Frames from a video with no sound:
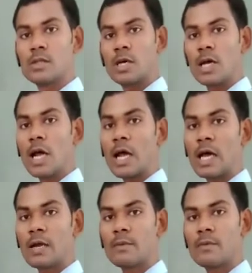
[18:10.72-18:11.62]
the
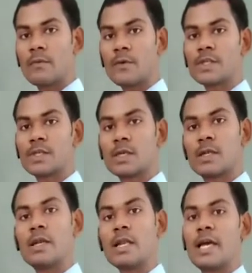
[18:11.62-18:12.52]
R which
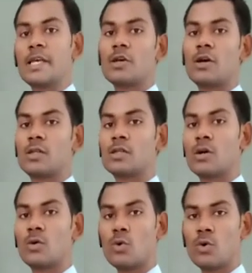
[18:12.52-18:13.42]
lie on the
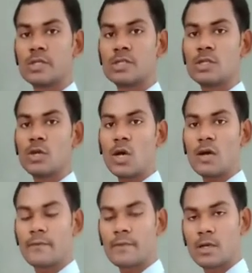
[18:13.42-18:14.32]
origin
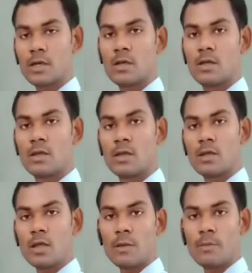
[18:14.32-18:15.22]
of the
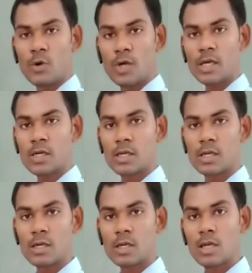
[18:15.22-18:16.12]

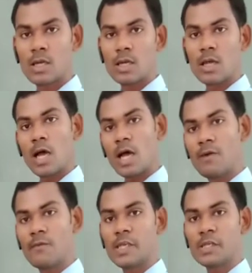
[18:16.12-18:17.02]
protector
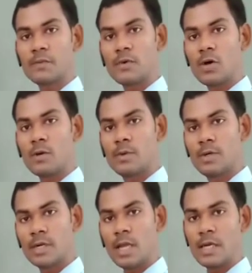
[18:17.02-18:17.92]
always
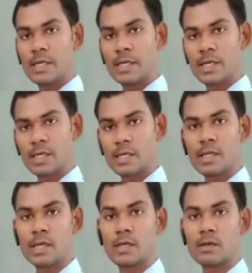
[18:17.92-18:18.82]
form 90
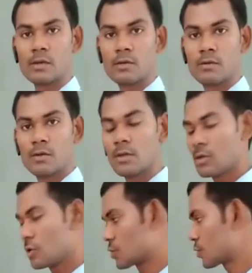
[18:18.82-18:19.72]
degree angle,
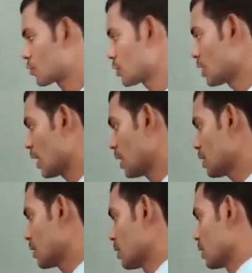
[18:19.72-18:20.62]
so
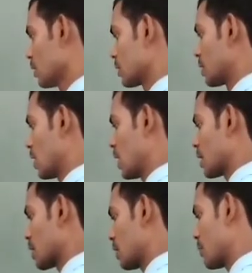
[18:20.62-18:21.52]
that the
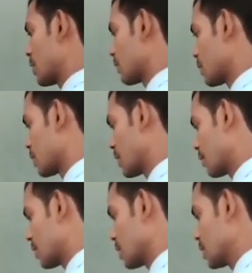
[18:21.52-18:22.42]
angle between
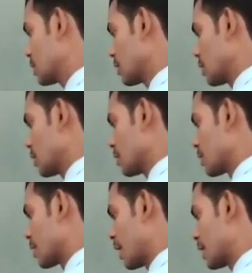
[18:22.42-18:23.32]
them is
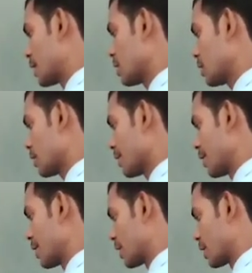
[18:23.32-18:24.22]
90
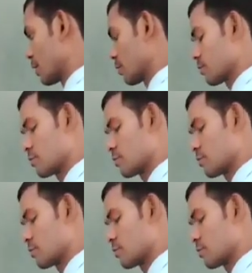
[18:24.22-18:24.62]
degree,